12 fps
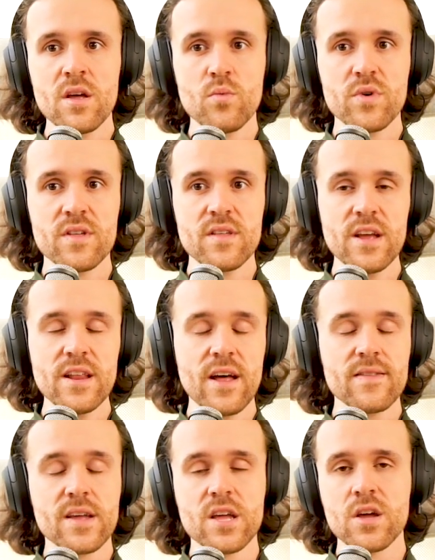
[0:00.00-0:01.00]
We see
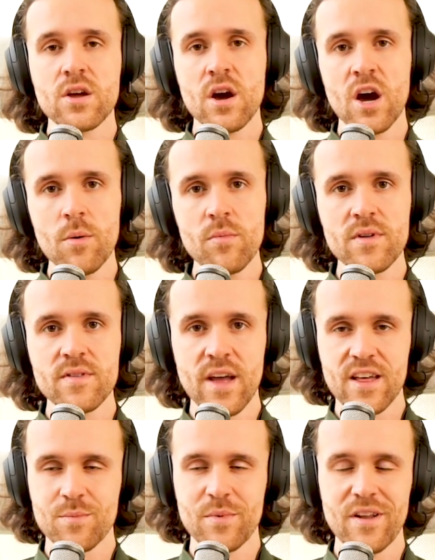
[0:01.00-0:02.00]
that the comment
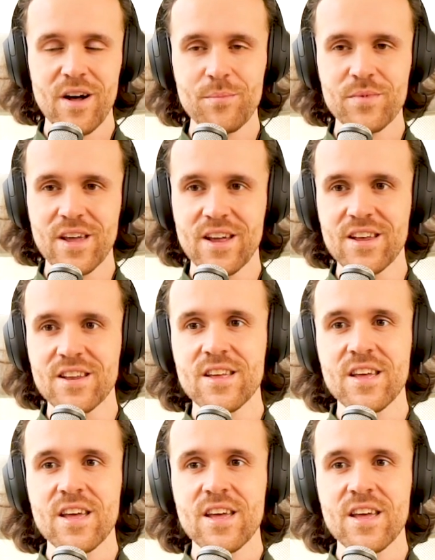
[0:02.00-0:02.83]
has been updated